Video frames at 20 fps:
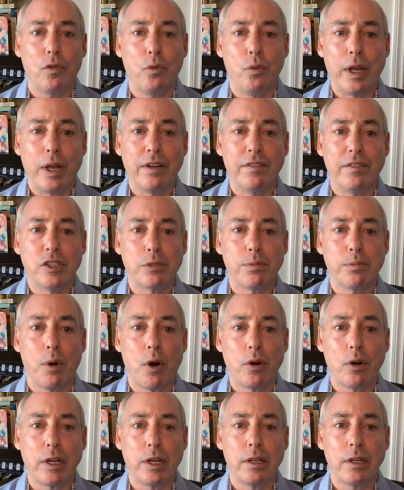wing of his
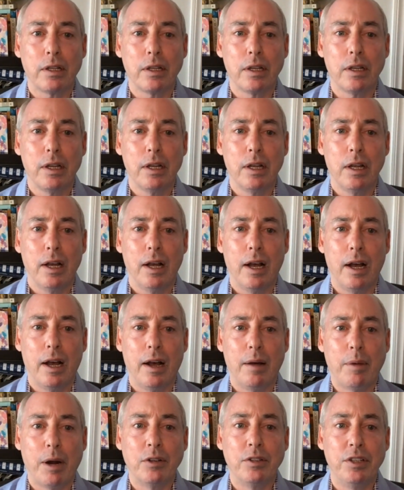party
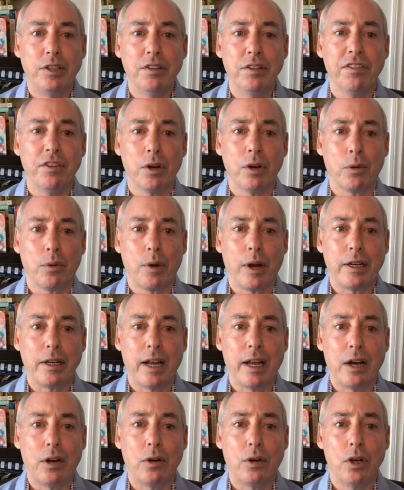are differing right
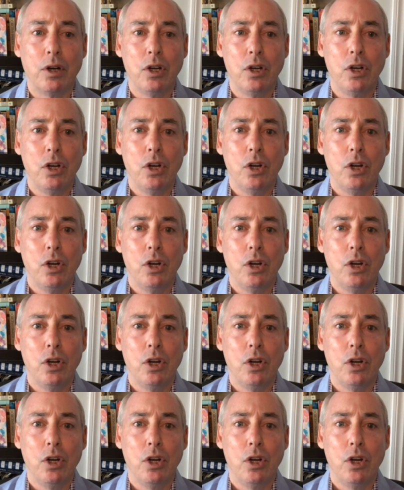now,